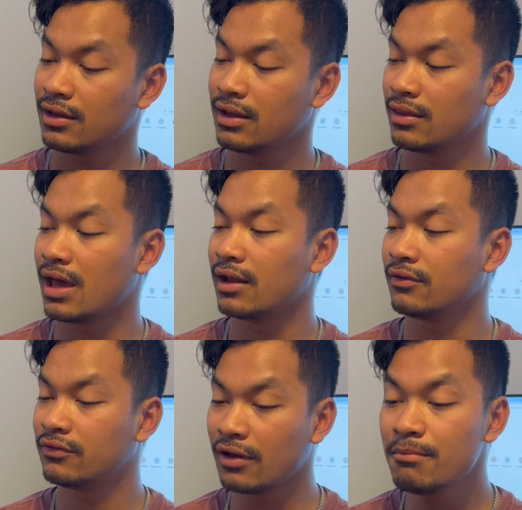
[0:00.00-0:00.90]
that
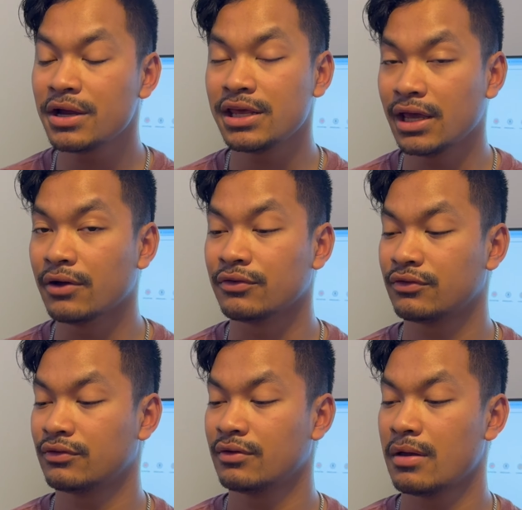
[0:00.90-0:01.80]
somebody
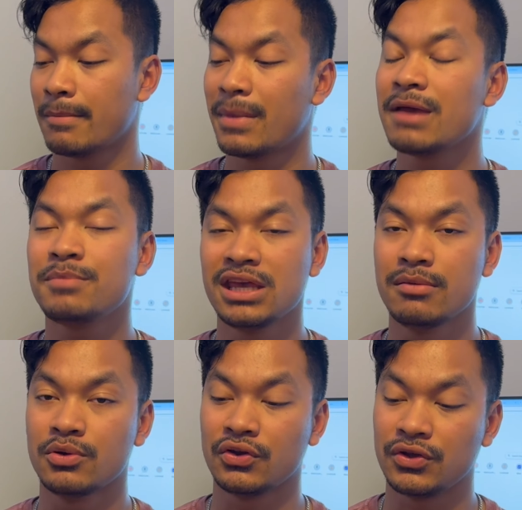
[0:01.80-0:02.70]
else might be
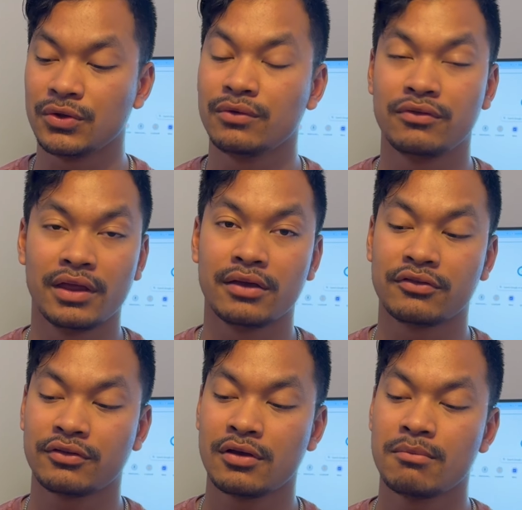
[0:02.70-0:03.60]
able to use
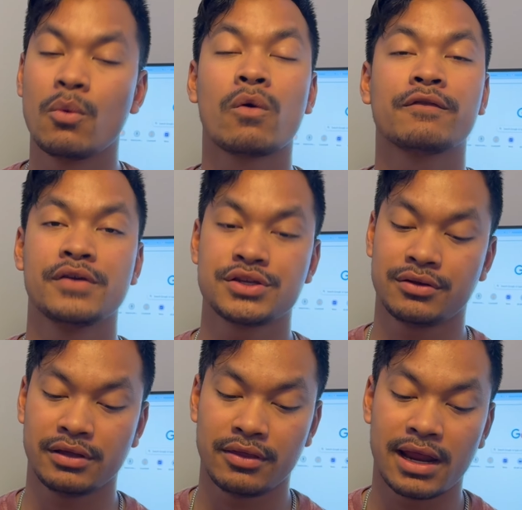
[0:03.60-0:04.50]
this more
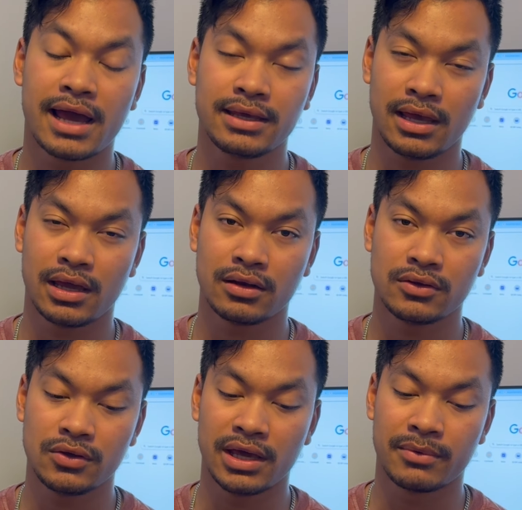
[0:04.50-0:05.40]
efficiently than I can.
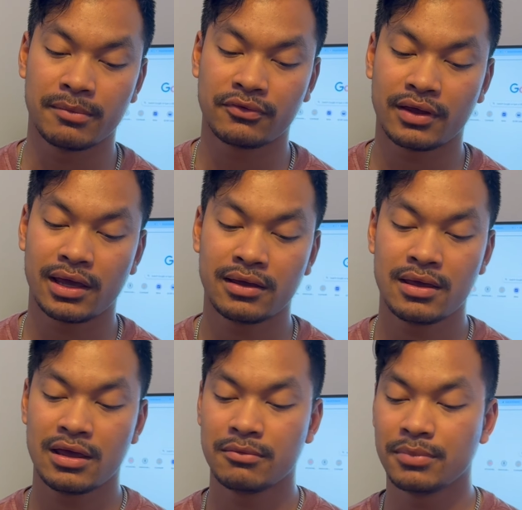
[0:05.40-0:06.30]
You get what I'm saying?
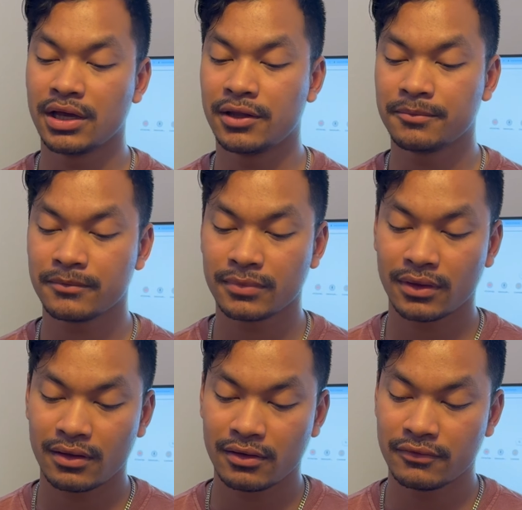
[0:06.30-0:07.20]
But
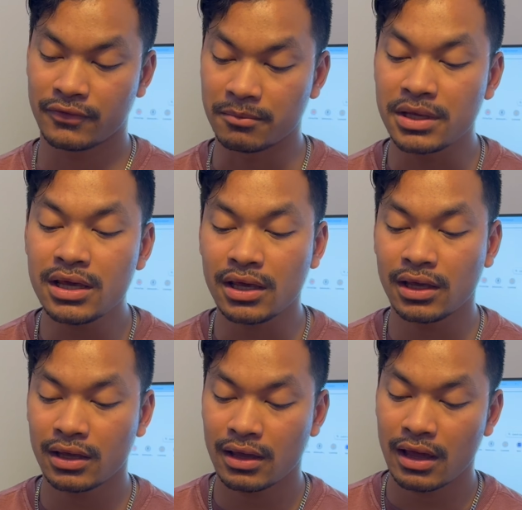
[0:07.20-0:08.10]
for me,
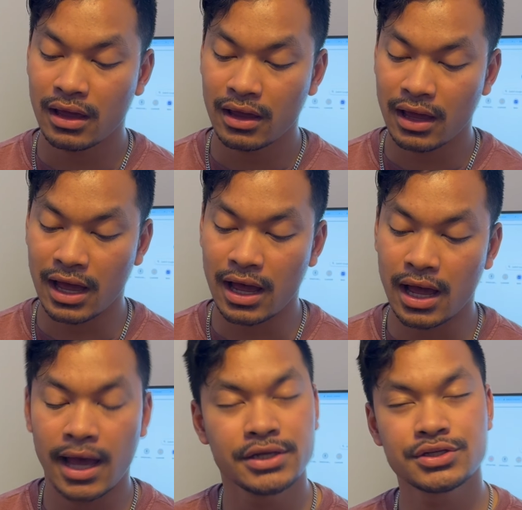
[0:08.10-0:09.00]

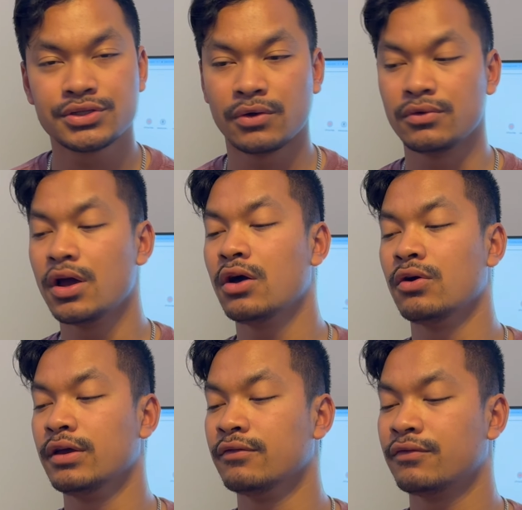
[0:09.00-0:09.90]
I just don't know
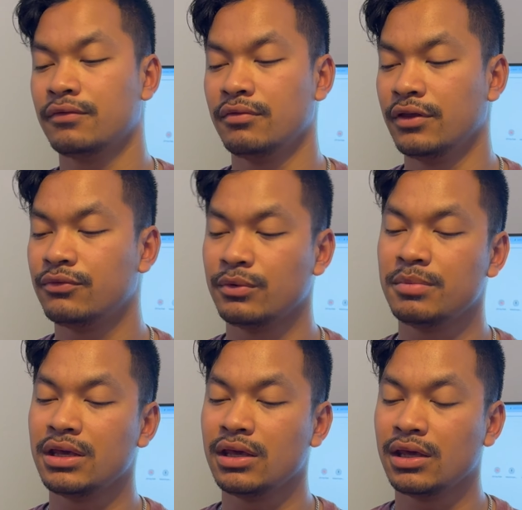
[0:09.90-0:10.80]
if this would
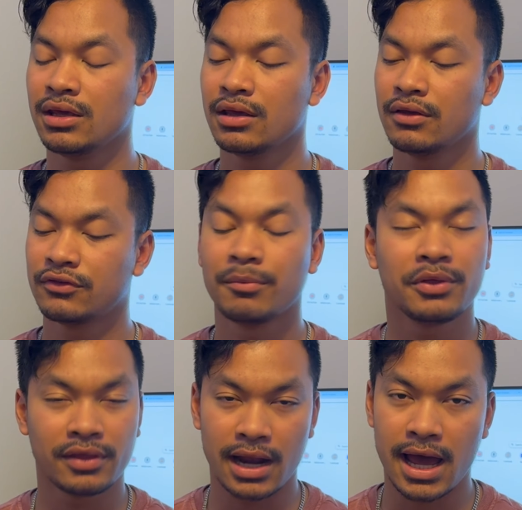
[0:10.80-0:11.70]
be something
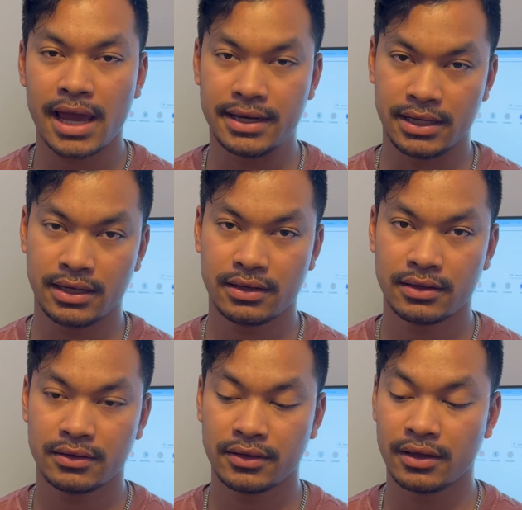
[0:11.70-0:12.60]
that I need,
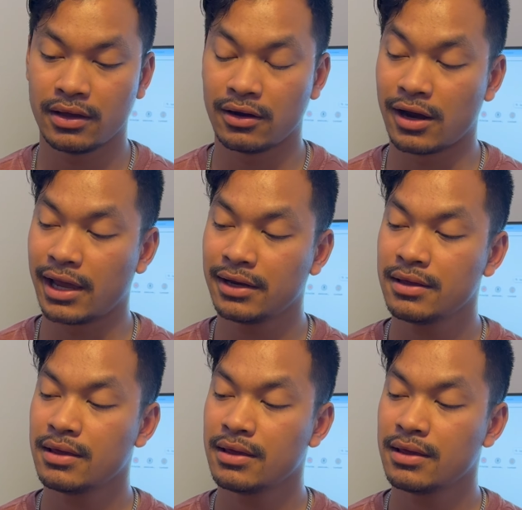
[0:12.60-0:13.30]
all right?